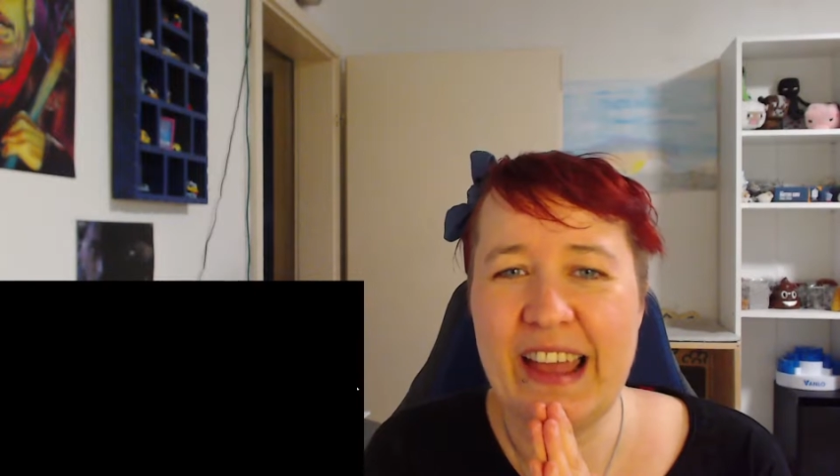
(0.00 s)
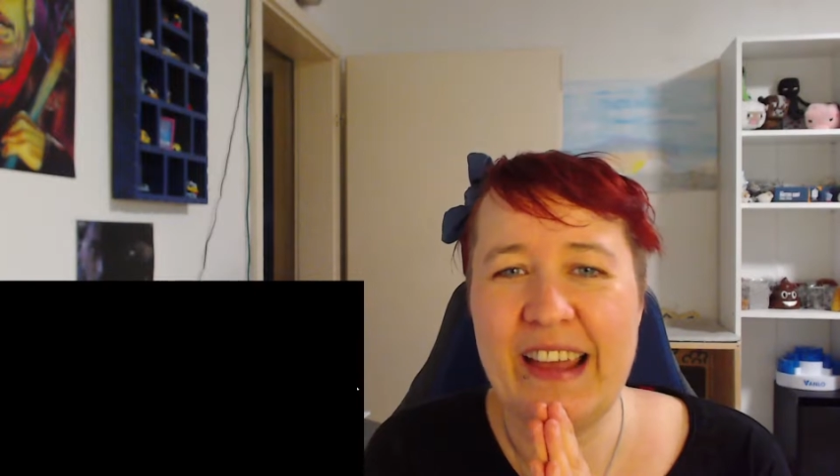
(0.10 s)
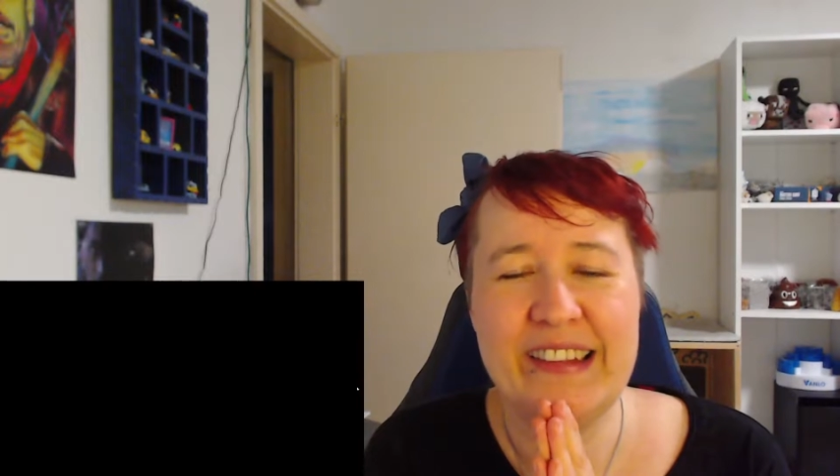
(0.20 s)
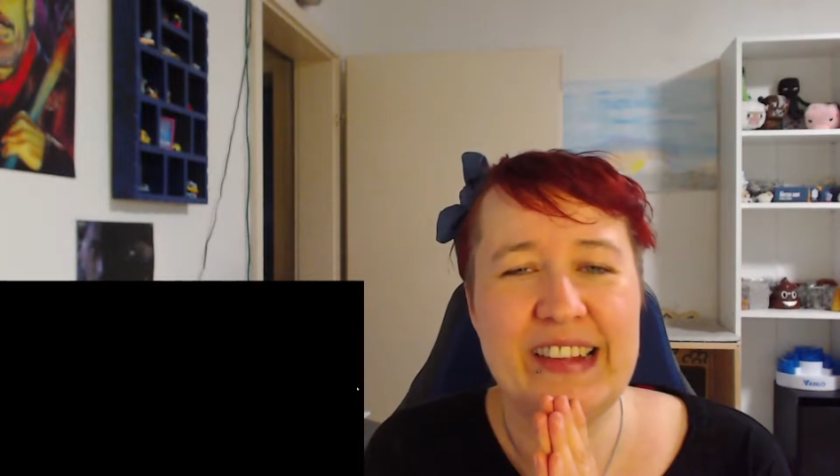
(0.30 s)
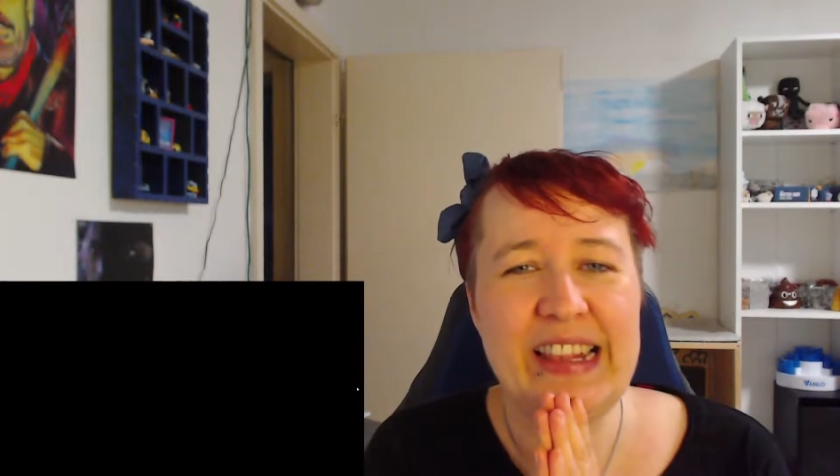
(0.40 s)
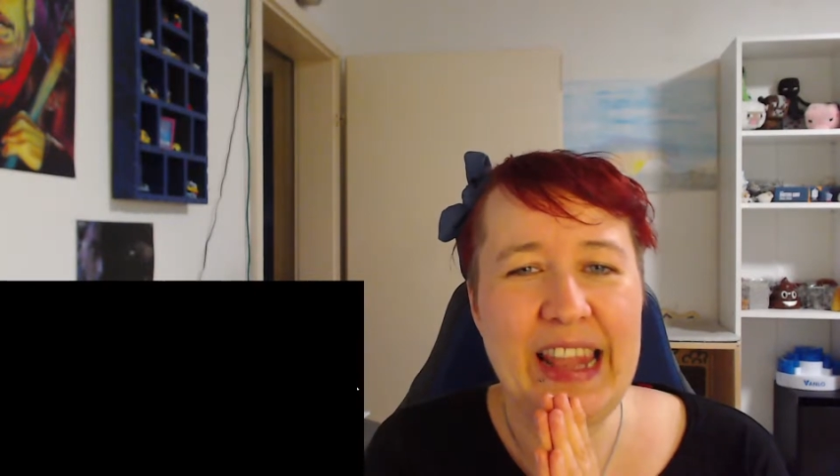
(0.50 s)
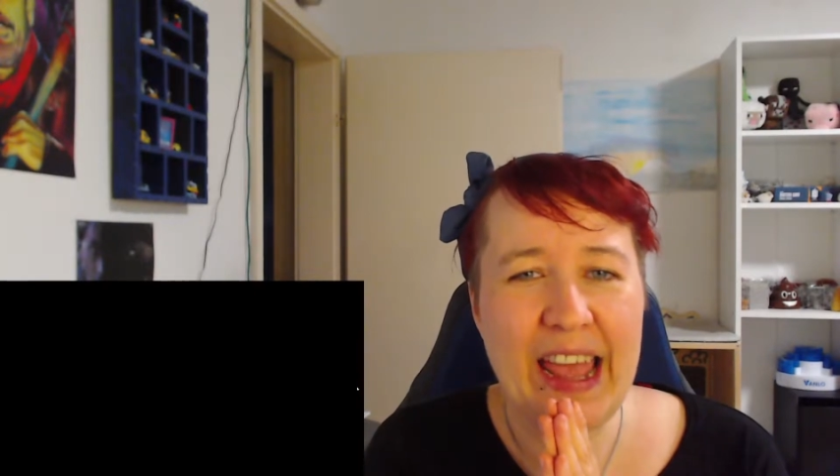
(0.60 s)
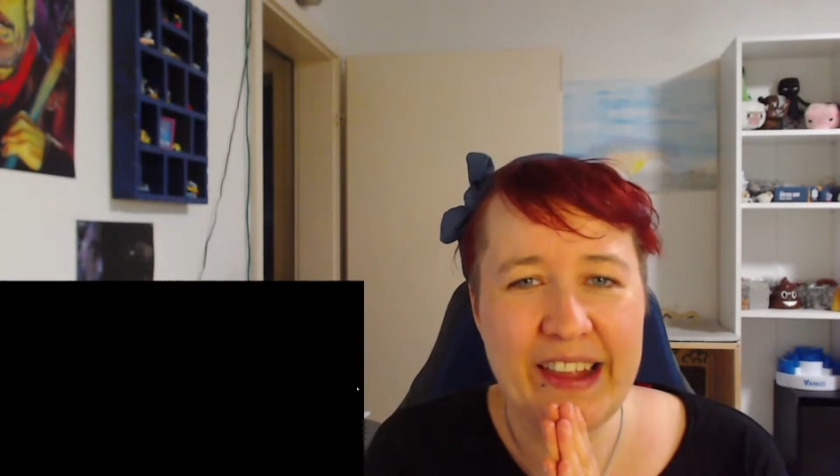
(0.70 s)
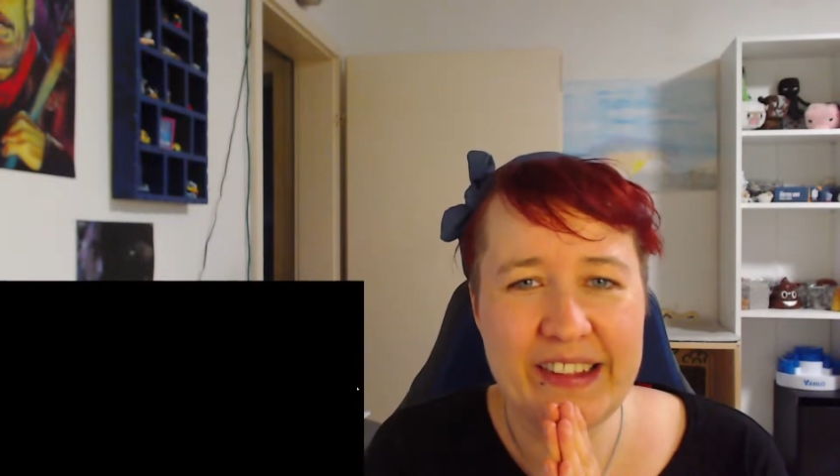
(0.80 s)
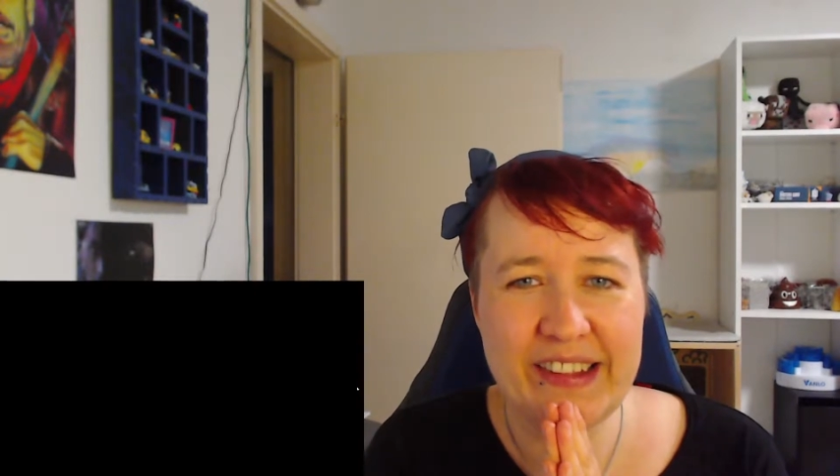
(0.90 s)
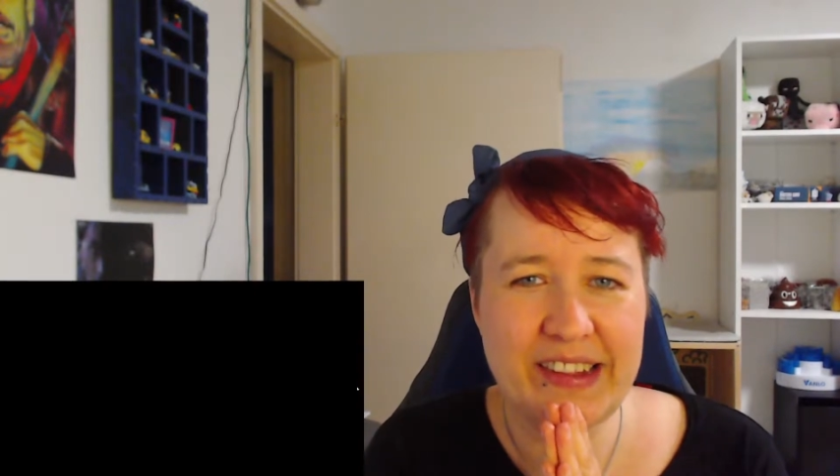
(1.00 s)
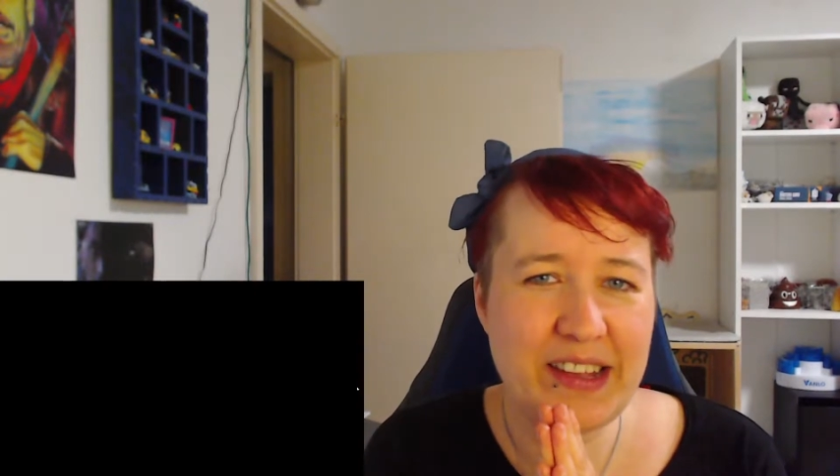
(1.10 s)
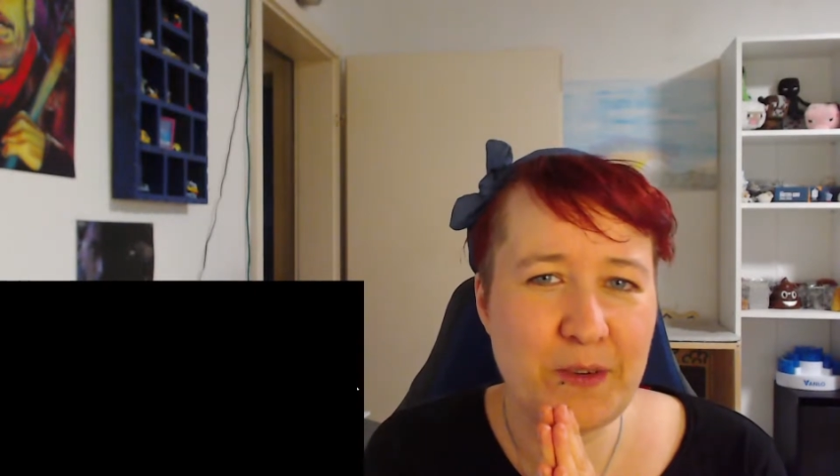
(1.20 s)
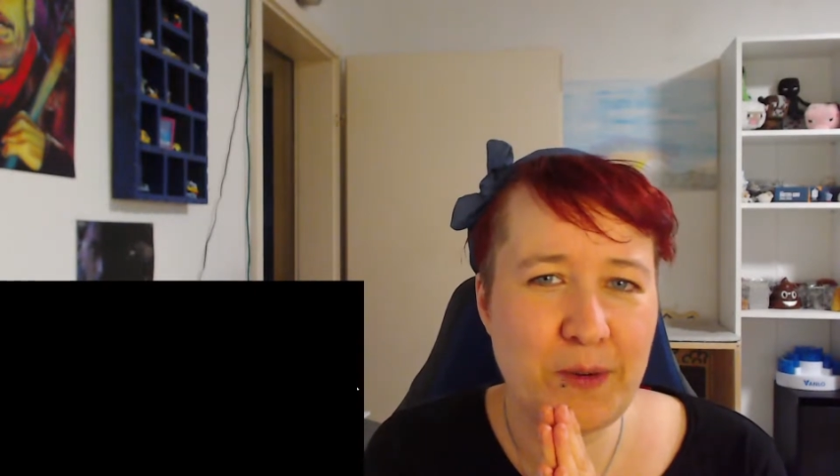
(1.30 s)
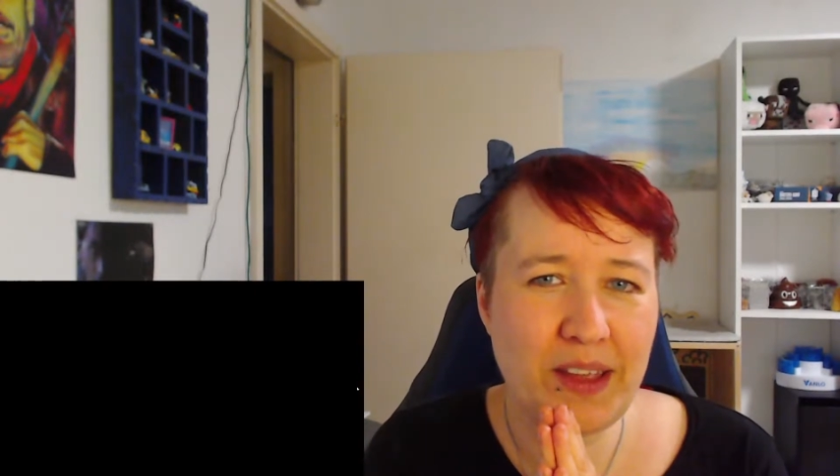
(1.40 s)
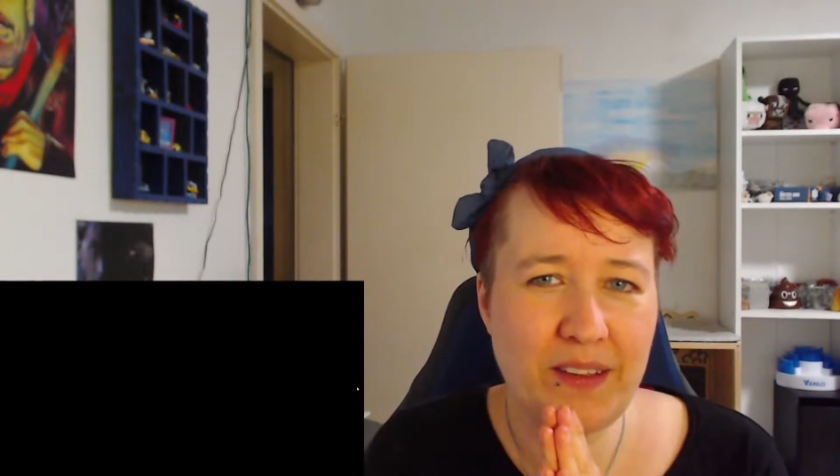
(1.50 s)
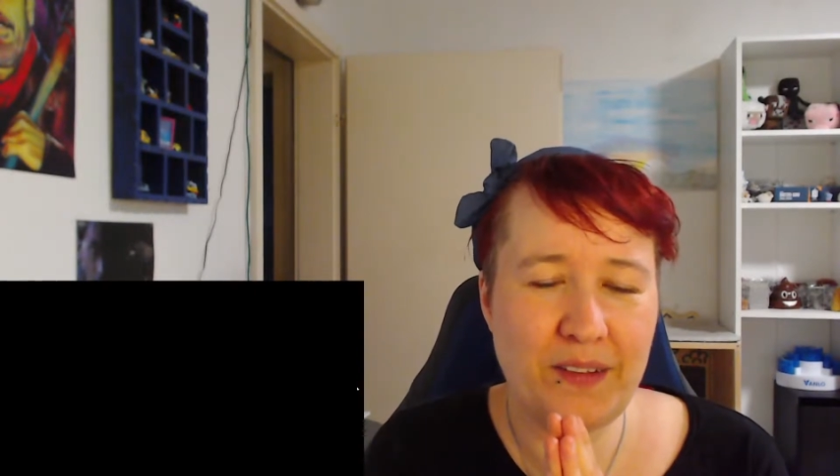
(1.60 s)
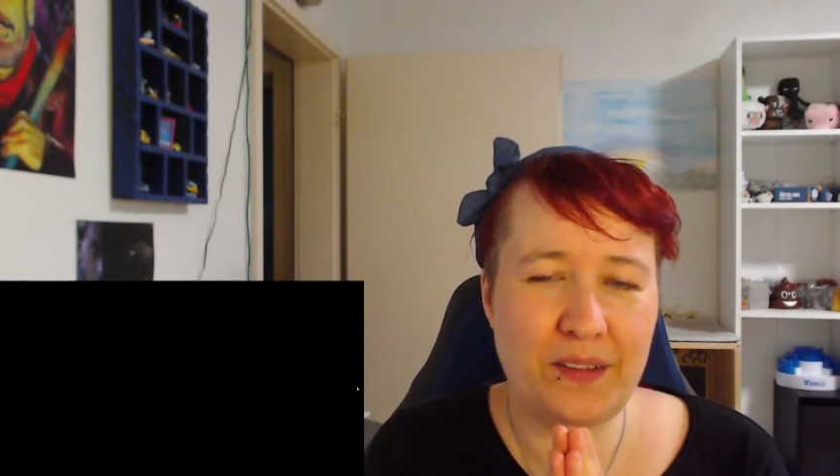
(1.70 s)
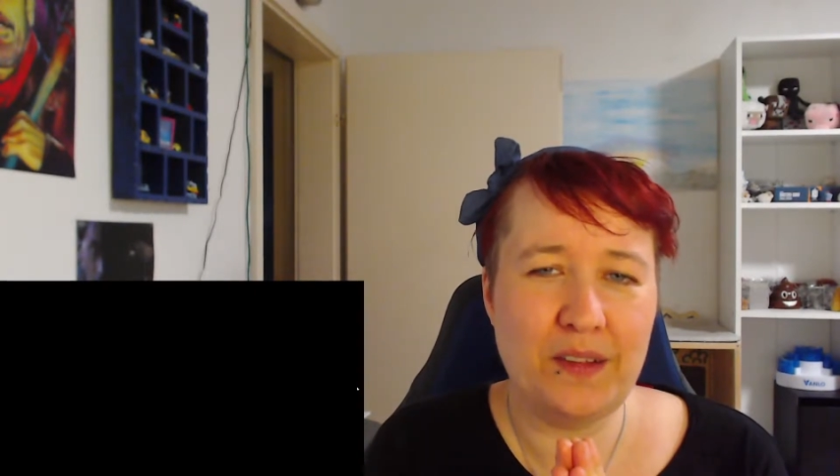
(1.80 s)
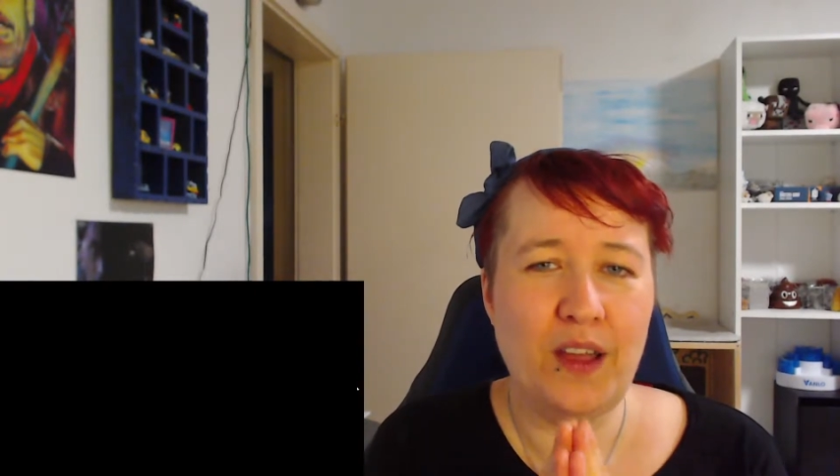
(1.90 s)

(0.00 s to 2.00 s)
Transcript: as last series,